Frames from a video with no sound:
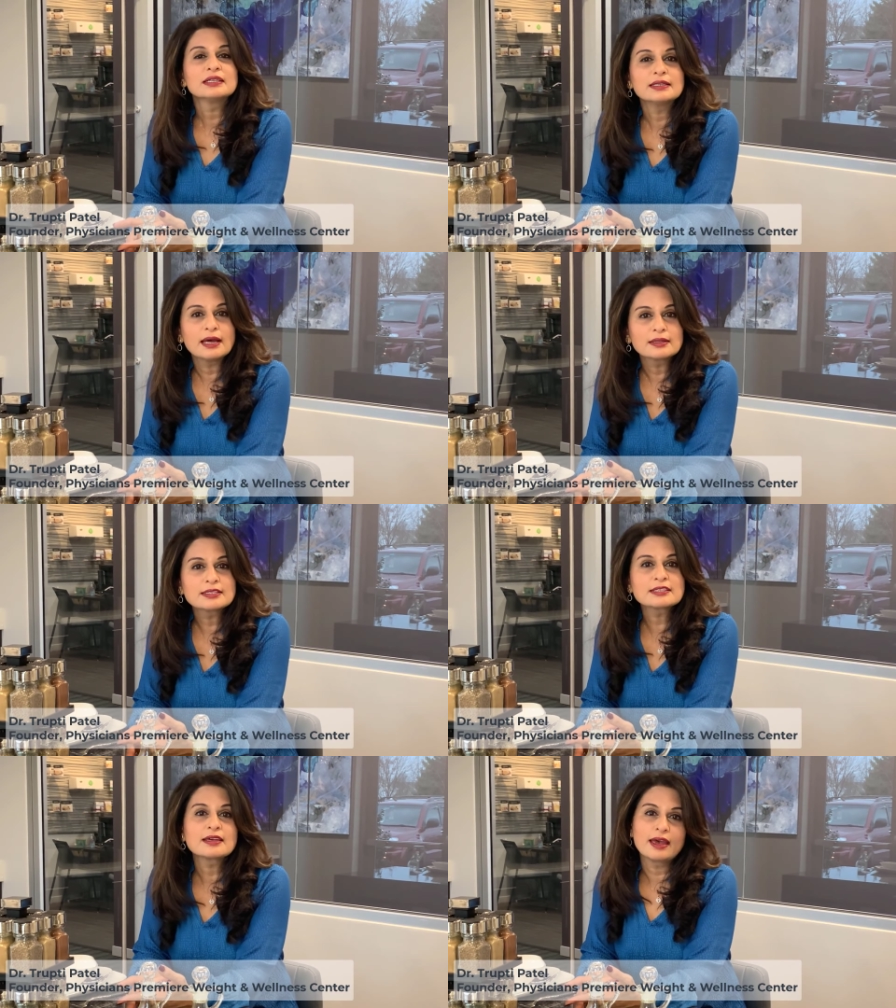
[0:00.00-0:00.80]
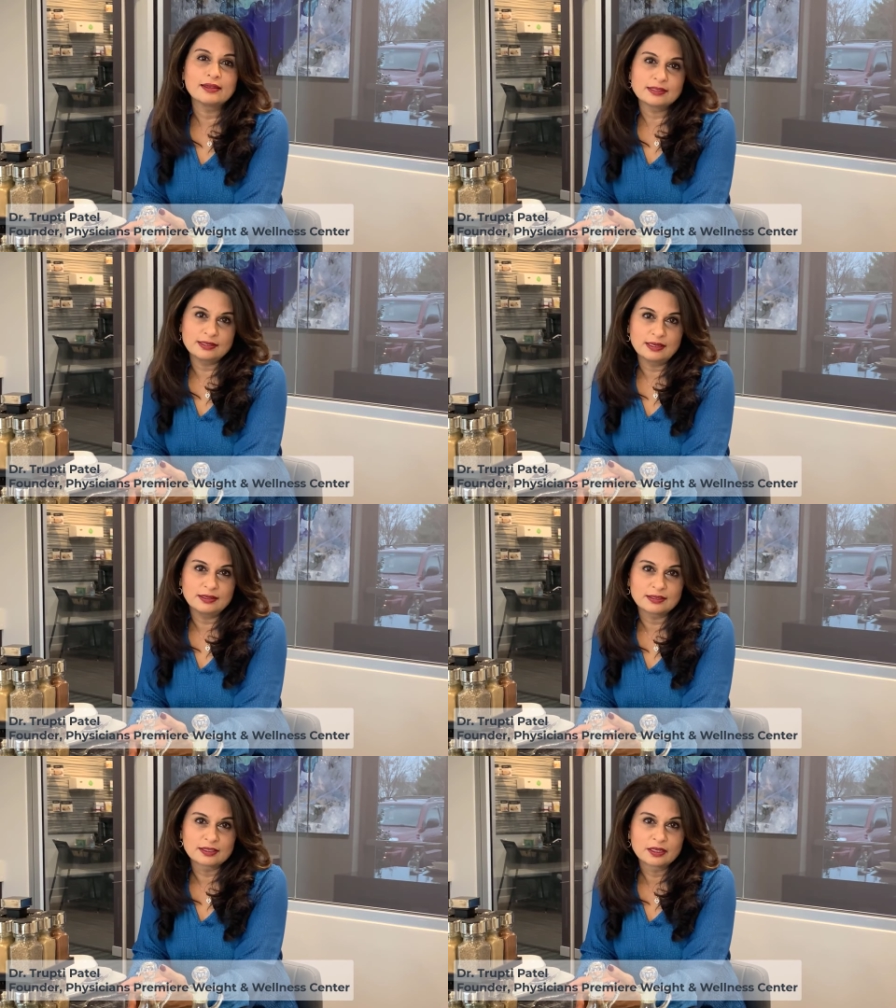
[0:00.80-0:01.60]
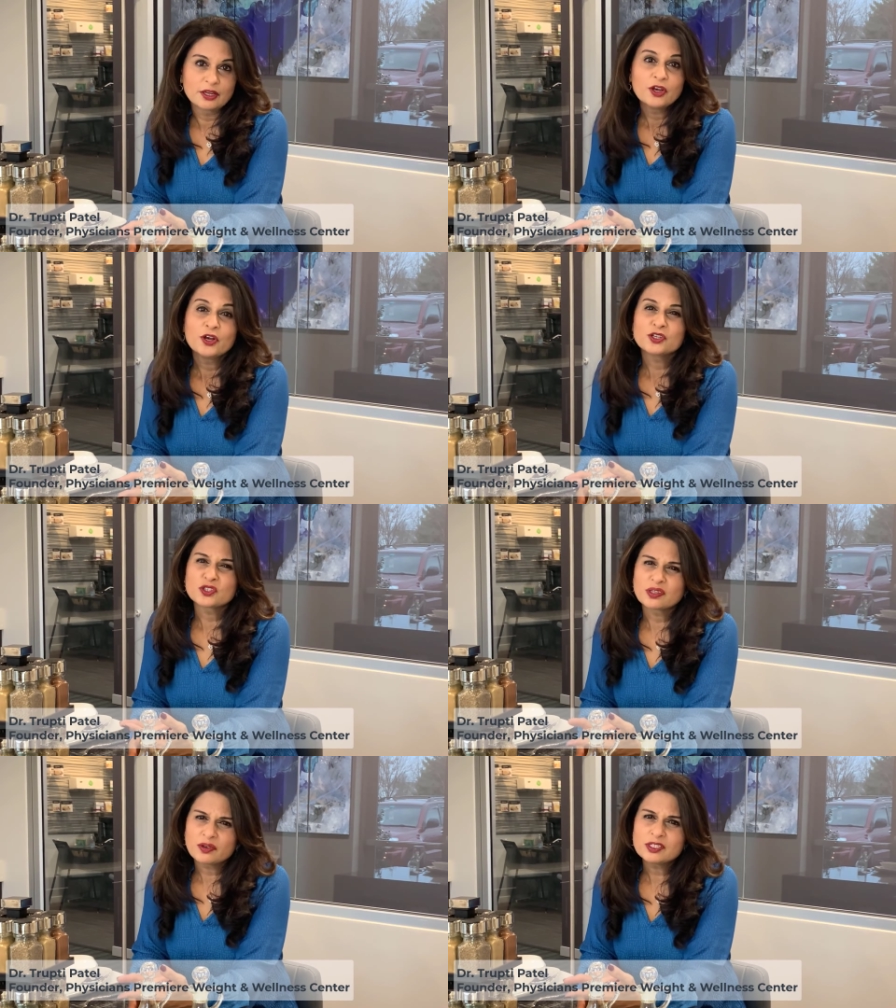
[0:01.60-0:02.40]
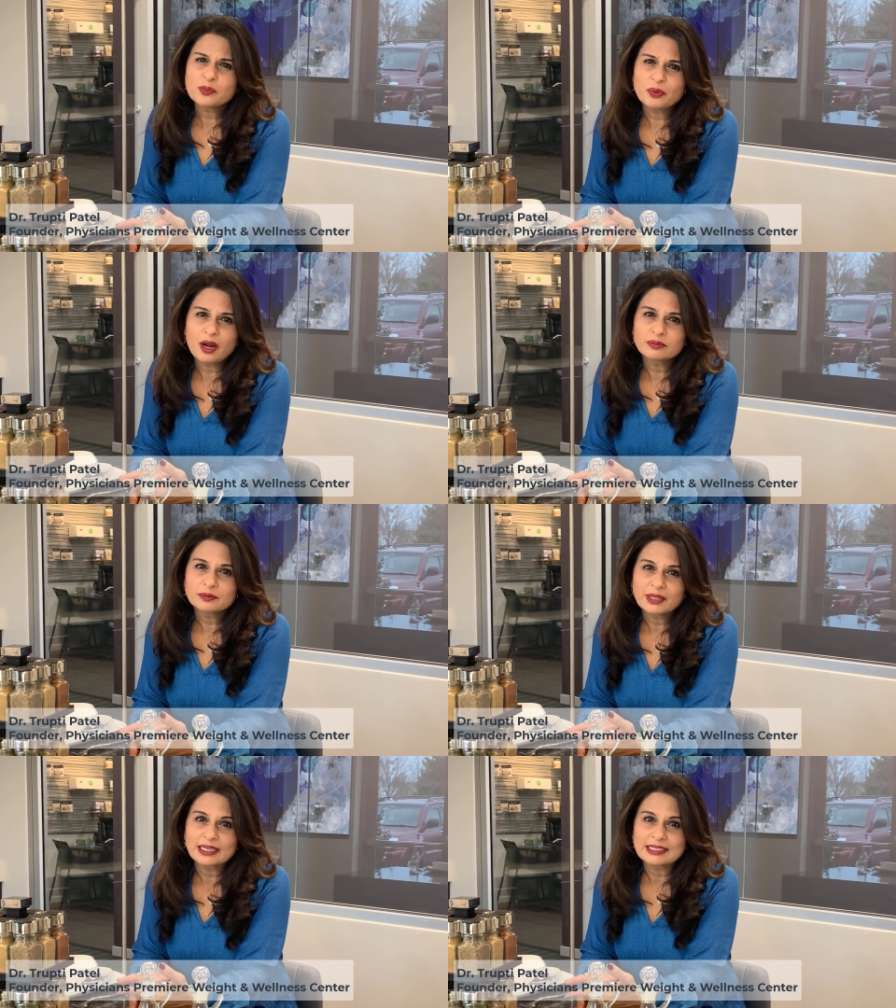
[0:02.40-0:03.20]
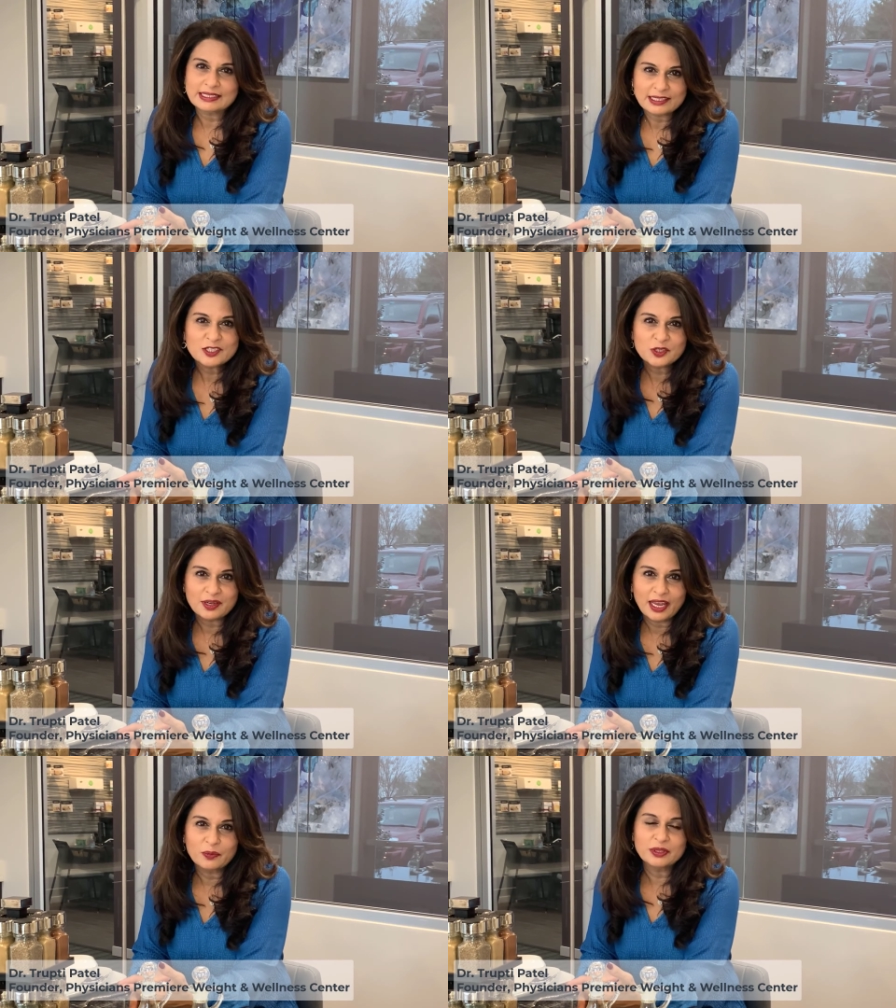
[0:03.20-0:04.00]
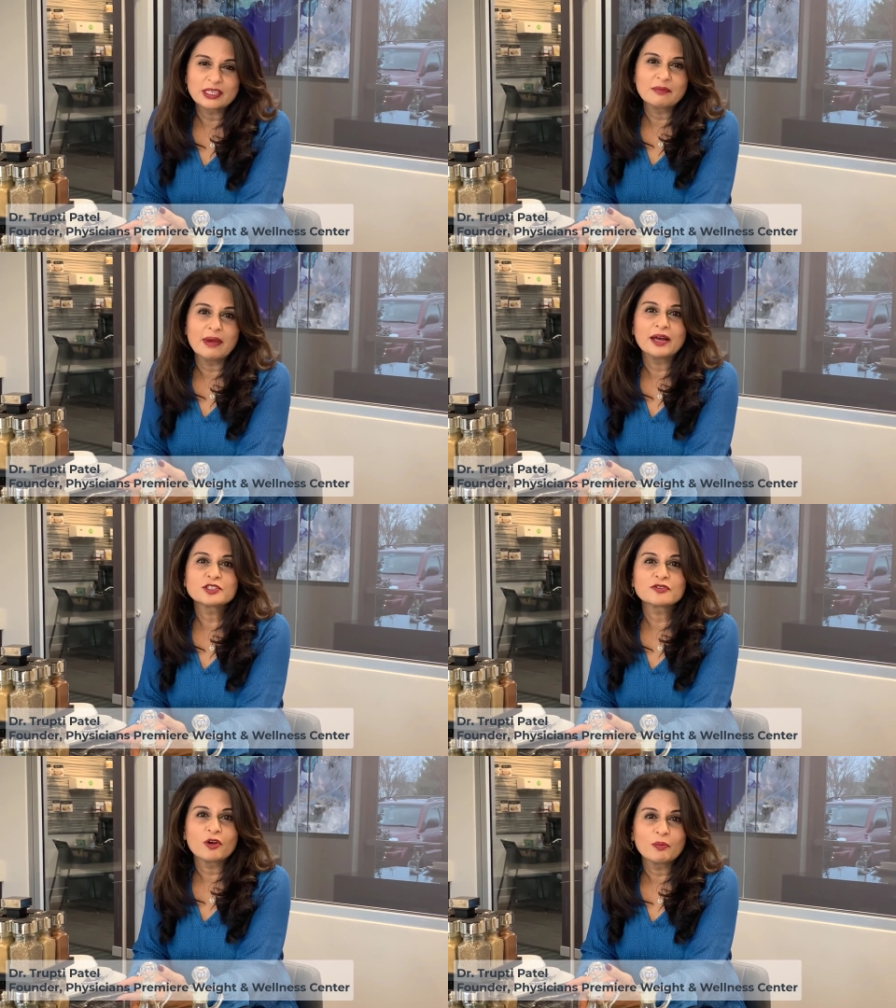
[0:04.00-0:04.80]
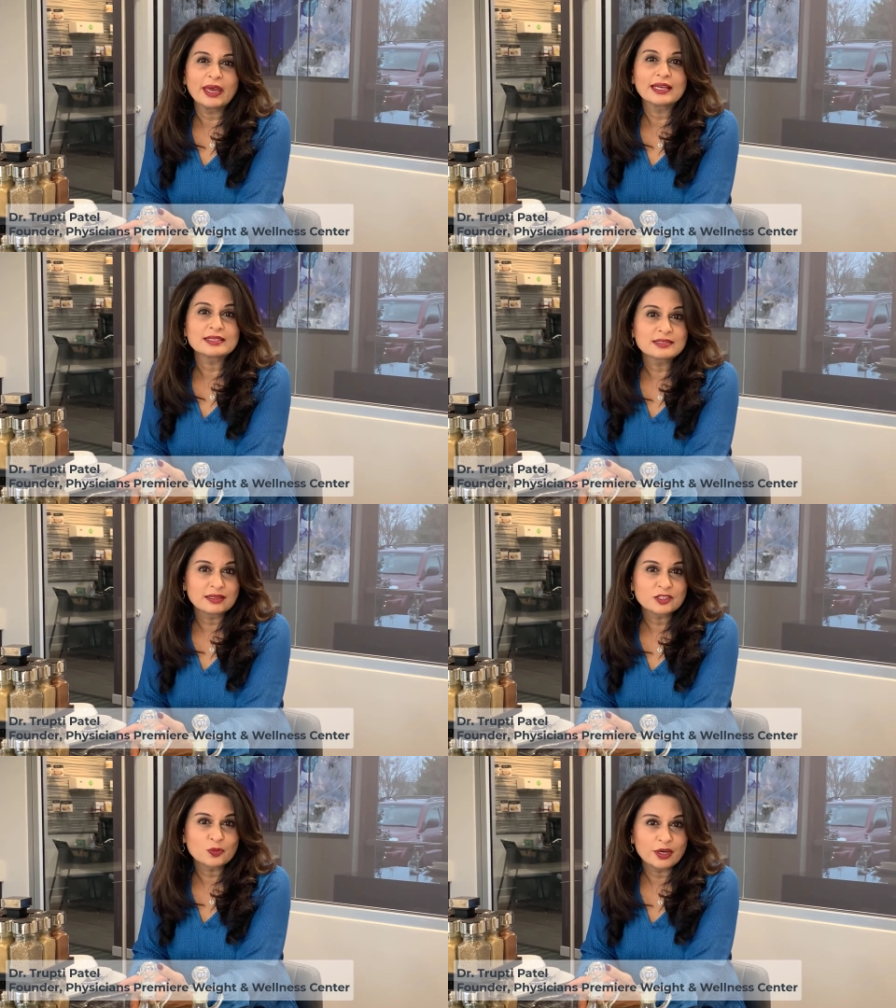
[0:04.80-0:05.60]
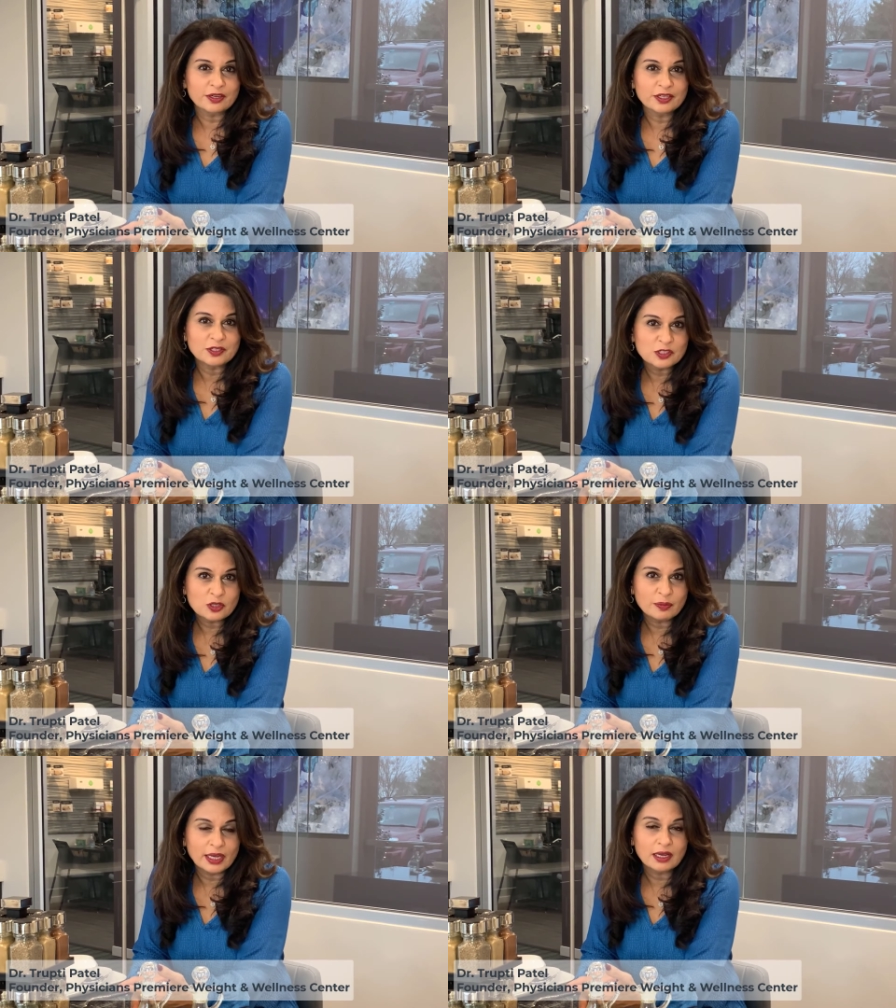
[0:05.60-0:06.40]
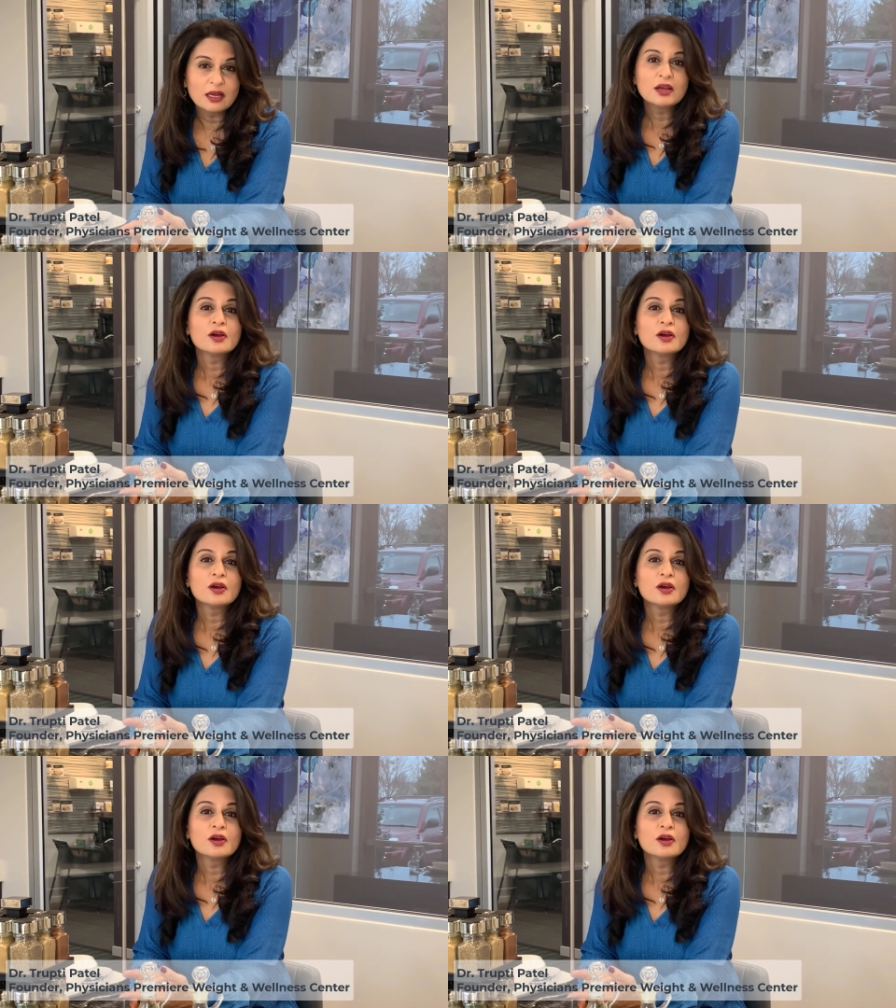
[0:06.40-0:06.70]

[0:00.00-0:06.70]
nuts, and seeds. So there is a problem that exists today with the amount of omega six we are consuming.